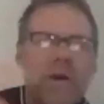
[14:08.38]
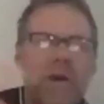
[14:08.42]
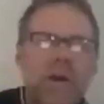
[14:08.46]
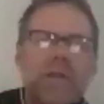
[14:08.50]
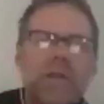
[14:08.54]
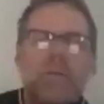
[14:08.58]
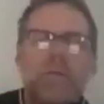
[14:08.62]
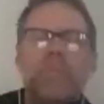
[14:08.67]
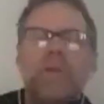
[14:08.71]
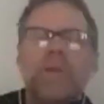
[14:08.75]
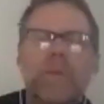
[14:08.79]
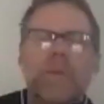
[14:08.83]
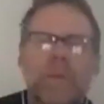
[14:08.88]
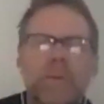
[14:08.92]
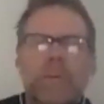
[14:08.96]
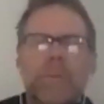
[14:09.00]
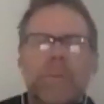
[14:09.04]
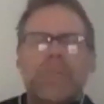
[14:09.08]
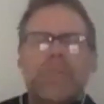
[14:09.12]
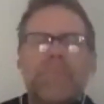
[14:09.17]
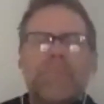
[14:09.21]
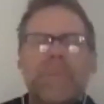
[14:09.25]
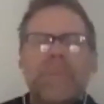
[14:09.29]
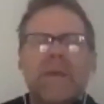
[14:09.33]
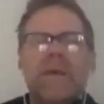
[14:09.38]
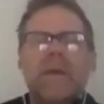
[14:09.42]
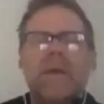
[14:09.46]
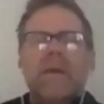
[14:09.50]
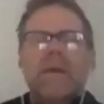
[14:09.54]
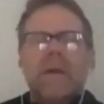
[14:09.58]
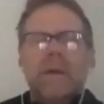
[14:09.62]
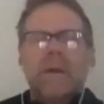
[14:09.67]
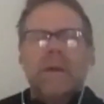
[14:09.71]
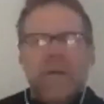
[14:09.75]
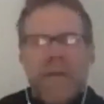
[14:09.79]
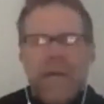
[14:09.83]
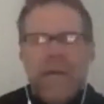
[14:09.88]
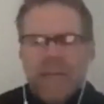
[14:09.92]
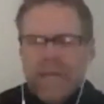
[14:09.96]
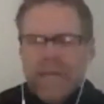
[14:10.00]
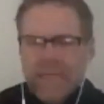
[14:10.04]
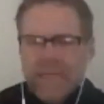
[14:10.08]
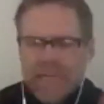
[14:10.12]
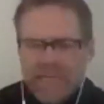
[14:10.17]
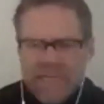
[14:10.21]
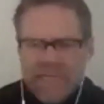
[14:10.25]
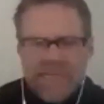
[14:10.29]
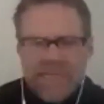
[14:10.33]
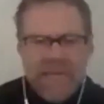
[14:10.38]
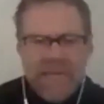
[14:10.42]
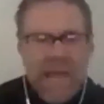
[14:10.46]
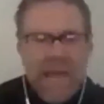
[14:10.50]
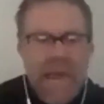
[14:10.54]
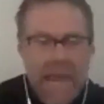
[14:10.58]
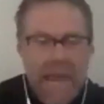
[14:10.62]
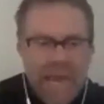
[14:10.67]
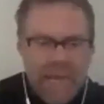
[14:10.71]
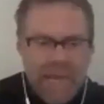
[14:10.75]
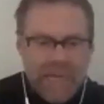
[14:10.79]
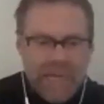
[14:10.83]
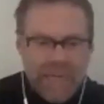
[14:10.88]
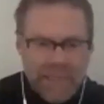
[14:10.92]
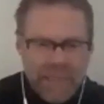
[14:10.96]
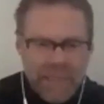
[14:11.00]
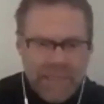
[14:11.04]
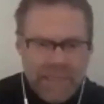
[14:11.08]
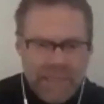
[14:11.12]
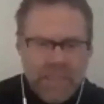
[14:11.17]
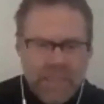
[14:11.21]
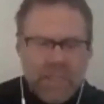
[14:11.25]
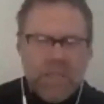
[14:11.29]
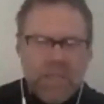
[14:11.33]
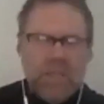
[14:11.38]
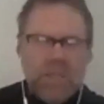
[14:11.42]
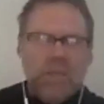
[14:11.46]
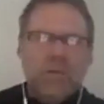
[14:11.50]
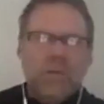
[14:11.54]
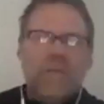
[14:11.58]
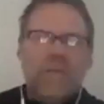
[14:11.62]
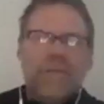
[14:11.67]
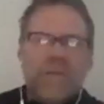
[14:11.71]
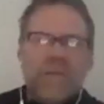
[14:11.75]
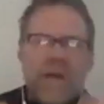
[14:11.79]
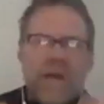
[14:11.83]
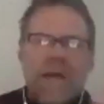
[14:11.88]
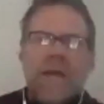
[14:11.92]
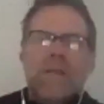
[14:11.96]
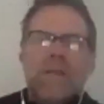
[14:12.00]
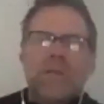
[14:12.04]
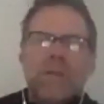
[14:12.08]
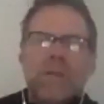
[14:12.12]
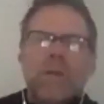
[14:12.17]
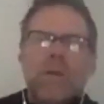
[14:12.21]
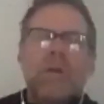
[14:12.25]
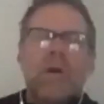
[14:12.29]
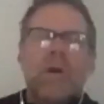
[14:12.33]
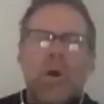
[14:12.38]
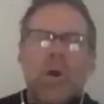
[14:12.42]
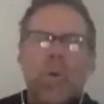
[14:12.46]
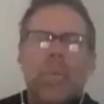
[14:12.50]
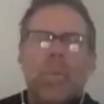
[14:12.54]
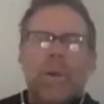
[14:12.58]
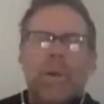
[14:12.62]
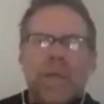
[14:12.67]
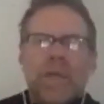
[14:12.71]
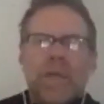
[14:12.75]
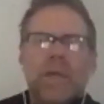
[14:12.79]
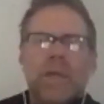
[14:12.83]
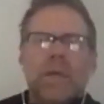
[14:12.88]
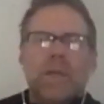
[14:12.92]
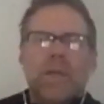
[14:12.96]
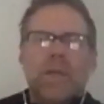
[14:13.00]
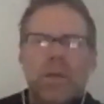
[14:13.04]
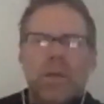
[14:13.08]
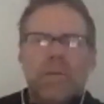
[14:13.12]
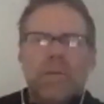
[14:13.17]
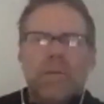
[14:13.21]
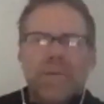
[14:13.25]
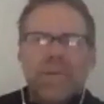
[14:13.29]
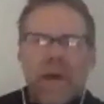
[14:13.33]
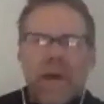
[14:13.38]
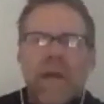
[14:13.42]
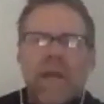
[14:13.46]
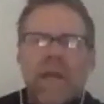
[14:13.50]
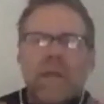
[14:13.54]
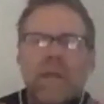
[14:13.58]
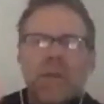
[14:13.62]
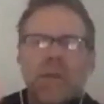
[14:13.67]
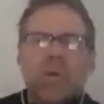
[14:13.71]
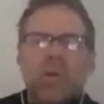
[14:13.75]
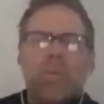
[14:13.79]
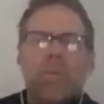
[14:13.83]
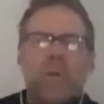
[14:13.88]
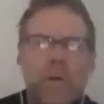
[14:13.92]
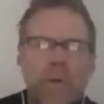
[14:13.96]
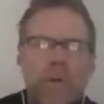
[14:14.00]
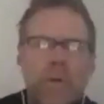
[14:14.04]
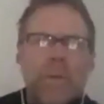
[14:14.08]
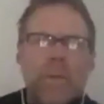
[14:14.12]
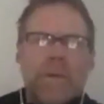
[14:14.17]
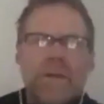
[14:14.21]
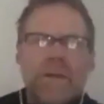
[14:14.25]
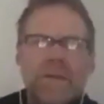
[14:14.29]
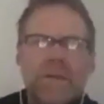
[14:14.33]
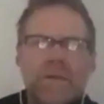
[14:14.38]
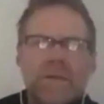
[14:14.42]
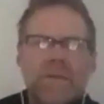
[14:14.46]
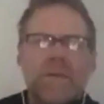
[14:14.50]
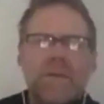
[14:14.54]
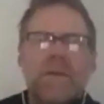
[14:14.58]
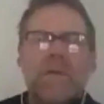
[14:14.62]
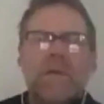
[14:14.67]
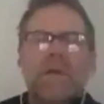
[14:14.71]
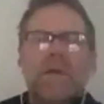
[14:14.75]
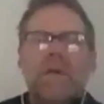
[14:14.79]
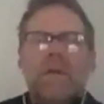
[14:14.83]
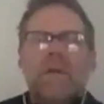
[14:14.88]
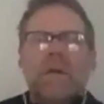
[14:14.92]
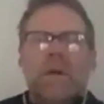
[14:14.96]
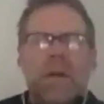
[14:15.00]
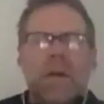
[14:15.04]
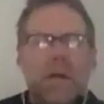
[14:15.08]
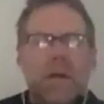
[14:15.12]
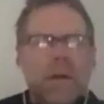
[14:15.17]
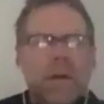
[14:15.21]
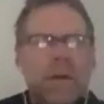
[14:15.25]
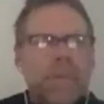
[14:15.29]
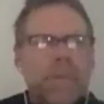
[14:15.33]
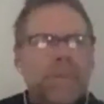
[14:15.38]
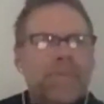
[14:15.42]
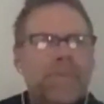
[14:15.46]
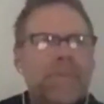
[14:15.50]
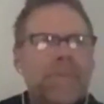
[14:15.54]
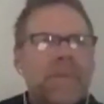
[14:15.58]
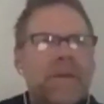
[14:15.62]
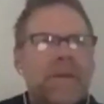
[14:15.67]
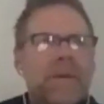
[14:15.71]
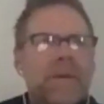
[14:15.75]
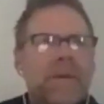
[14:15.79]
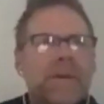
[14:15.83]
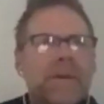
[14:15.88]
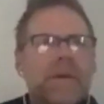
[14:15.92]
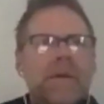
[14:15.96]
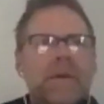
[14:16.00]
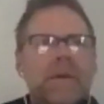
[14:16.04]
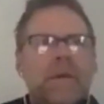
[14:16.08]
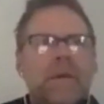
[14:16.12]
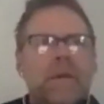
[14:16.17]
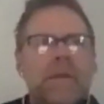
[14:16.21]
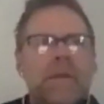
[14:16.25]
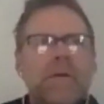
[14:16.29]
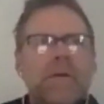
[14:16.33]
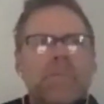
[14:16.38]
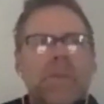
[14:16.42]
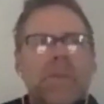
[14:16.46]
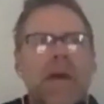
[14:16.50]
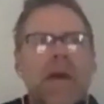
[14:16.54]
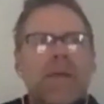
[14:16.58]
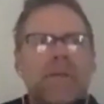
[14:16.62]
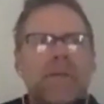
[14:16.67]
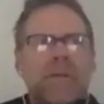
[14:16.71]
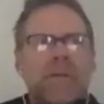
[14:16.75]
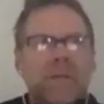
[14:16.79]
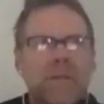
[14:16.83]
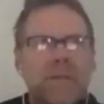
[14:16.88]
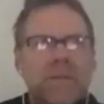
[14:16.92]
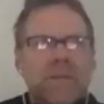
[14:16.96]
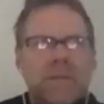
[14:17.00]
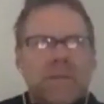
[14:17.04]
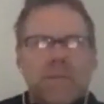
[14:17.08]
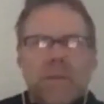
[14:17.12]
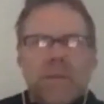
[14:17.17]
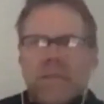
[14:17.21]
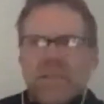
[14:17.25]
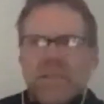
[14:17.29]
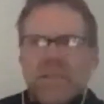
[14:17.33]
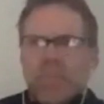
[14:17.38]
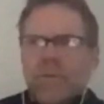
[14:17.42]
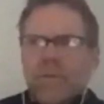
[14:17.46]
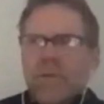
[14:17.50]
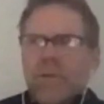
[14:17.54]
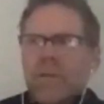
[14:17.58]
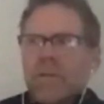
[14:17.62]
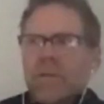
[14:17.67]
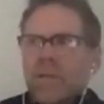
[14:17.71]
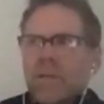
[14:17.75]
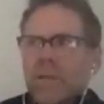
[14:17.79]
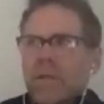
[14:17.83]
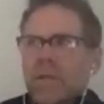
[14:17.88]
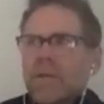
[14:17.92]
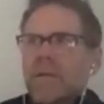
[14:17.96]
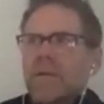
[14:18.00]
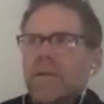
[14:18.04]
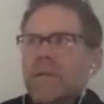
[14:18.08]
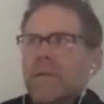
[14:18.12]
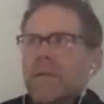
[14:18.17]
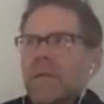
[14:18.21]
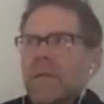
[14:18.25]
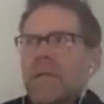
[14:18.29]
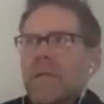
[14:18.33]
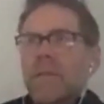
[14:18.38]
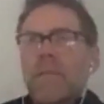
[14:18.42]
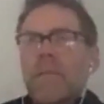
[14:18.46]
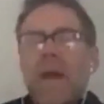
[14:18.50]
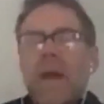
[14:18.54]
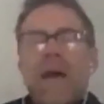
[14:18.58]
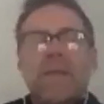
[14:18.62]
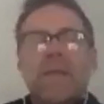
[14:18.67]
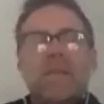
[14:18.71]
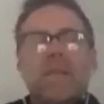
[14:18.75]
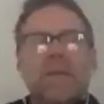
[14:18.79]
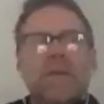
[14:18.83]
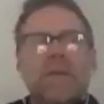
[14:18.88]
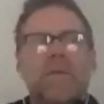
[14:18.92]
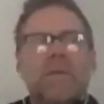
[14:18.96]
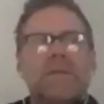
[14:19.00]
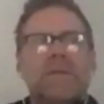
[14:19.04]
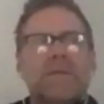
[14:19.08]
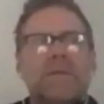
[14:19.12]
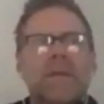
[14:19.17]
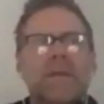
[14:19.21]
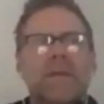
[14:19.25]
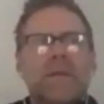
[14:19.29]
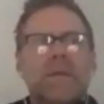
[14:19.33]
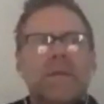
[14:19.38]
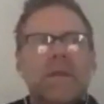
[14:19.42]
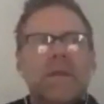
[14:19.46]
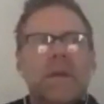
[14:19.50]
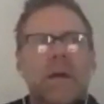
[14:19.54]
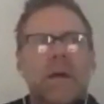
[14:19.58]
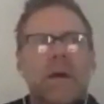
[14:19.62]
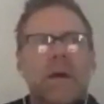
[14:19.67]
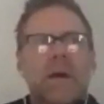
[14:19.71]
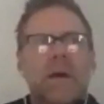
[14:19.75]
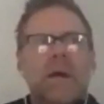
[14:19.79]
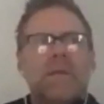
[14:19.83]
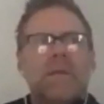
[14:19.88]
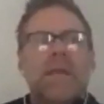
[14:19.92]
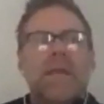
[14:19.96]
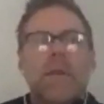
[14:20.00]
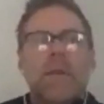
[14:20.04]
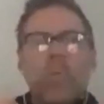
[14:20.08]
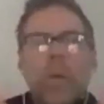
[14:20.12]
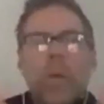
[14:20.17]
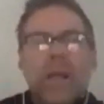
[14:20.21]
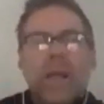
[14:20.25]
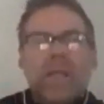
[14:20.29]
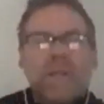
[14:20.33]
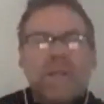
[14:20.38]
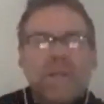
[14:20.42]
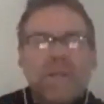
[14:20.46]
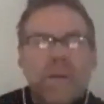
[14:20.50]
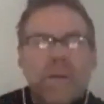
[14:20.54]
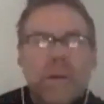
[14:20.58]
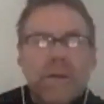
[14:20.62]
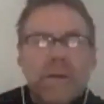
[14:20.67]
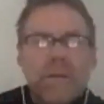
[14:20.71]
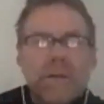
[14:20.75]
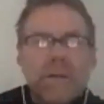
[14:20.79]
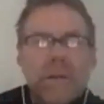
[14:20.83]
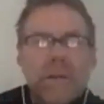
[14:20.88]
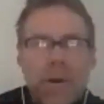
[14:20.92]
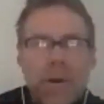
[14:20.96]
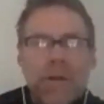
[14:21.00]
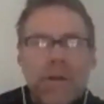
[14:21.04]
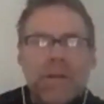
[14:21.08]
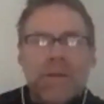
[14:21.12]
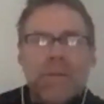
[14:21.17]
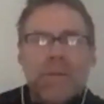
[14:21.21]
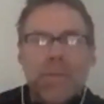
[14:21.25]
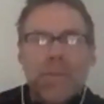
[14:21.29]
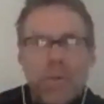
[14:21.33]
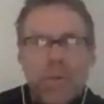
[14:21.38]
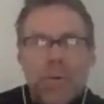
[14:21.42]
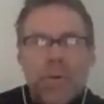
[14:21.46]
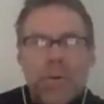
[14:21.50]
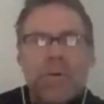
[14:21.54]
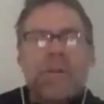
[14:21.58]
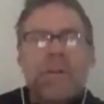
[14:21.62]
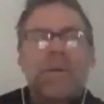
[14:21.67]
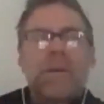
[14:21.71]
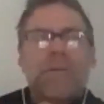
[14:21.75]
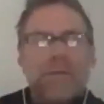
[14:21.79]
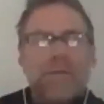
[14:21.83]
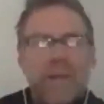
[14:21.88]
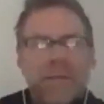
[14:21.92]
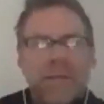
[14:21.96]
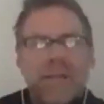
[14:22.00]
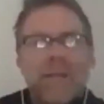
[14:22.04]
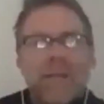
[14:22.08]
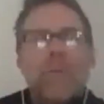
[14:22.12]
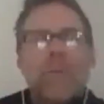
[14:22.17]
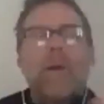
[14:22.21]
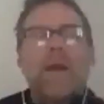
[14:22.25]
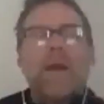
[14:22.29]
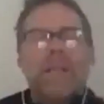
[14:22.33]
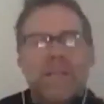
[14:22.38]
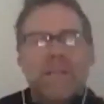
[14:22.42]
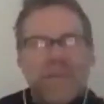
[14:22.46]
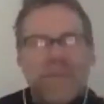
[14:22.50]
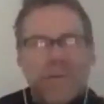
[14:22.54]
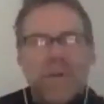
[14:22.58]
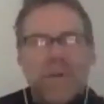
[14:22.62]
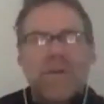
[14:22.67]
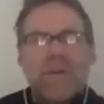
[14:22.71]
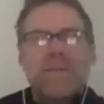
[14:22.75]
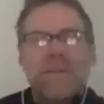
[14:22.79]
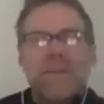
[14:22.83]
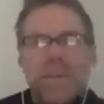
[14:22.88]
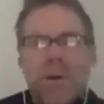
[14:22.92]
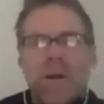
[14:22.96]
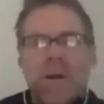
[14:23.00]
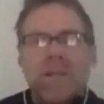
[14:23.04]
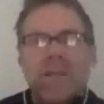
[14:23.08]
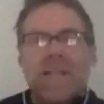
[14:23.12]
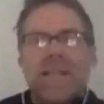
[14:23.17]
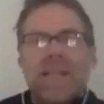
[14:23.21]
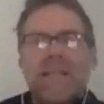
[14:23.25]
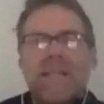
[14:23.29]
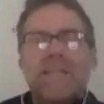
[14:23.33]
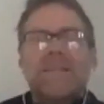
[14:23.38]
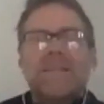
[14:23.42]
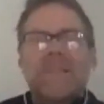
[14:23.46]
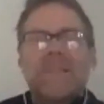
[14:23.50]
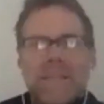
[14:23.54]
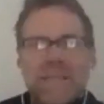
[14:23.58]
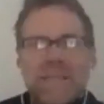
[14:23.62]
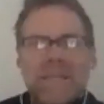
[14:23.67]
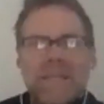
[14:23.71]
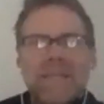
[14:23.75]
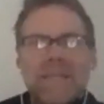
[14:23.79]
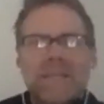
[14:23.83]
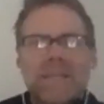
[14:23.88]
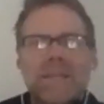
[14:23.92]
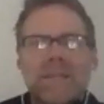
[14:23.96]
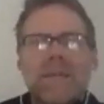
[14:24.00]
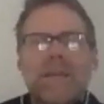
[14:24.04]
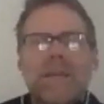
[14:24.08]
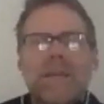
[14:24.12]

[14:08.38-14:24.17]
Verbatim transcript: other people. Mm. And in that, you find your hope again. You find your purpose. Um, you know, in Matthew, Jesus makes it pretty clear at the end of Matthew he said, uh, uh, that he waits for us among the poor and the afflicted. He waits for us among the least of these.